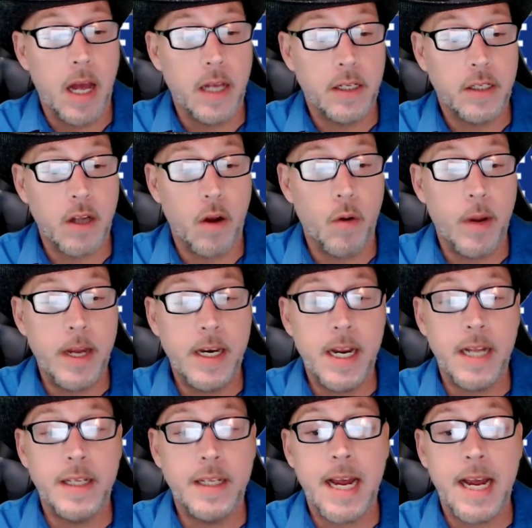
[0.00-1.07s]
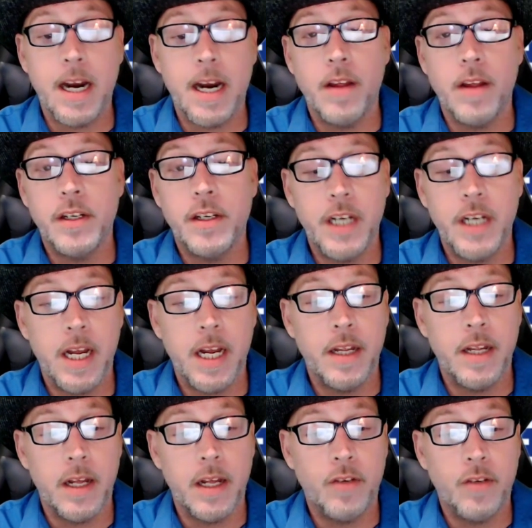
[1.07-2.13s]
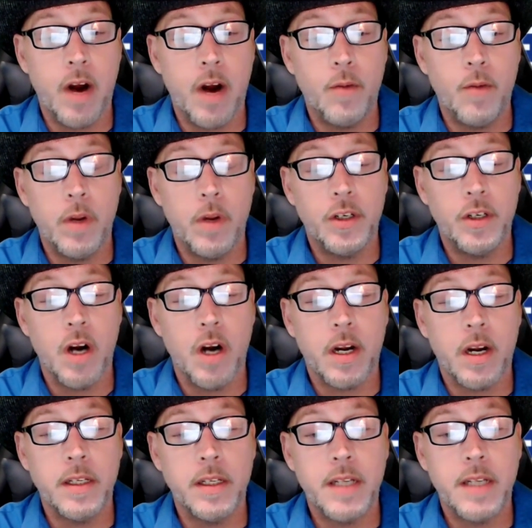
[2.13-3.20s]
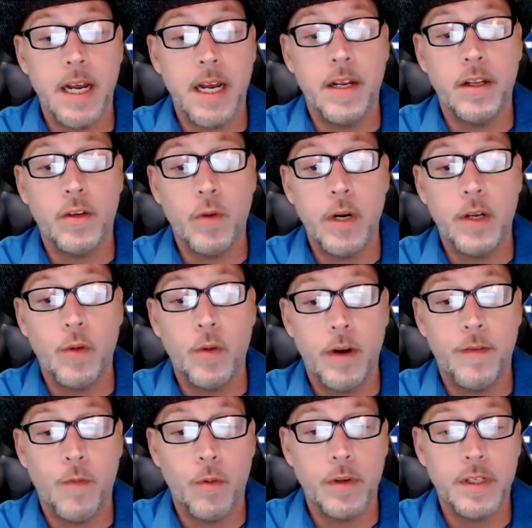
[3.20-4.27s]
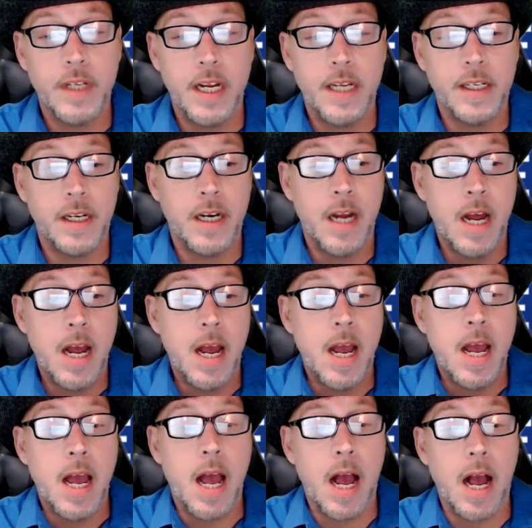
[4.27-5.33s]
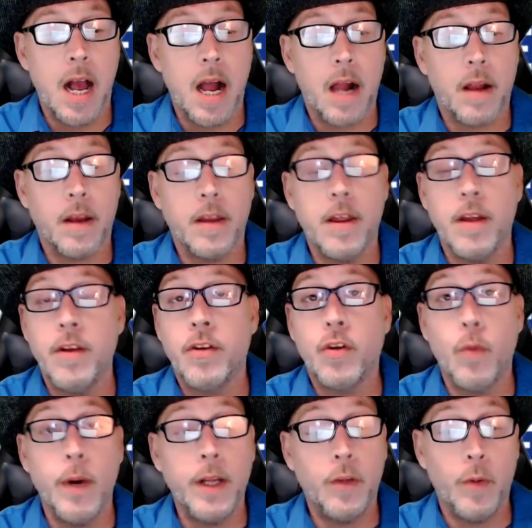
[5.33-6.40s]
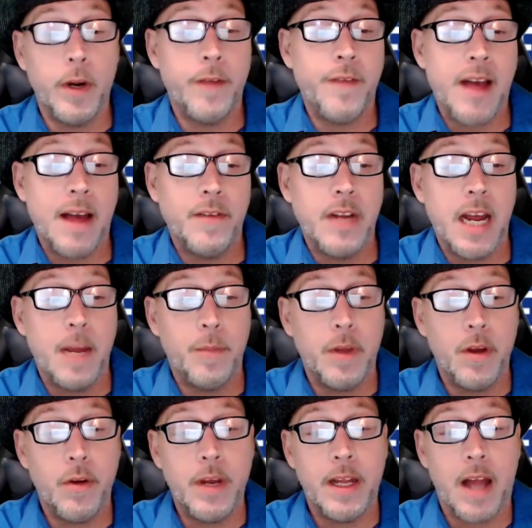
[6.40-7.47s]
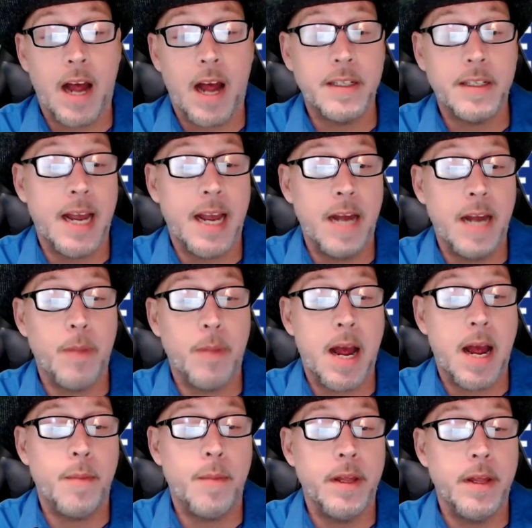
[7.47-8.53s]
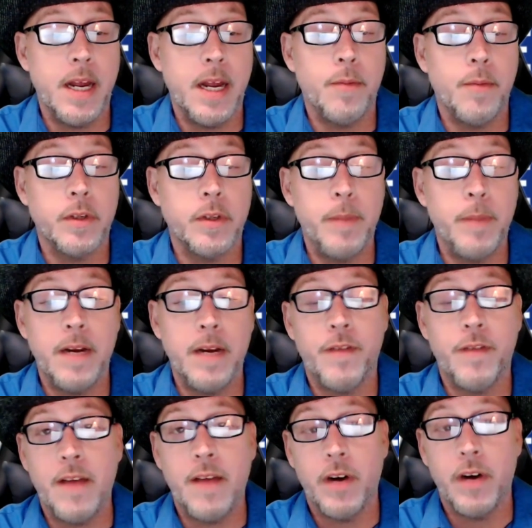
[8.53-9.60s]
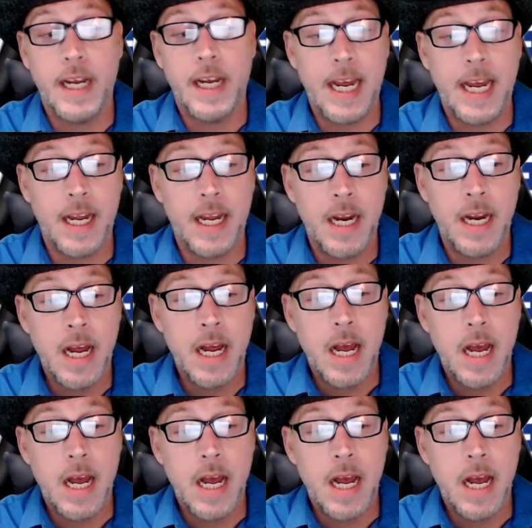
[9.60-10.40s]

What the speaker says: So he did take it on the chin in the Grade 1 Jerkins to end the 2024 season. The 2025 debut, he lost a head bob, and then it was beaten favorite again.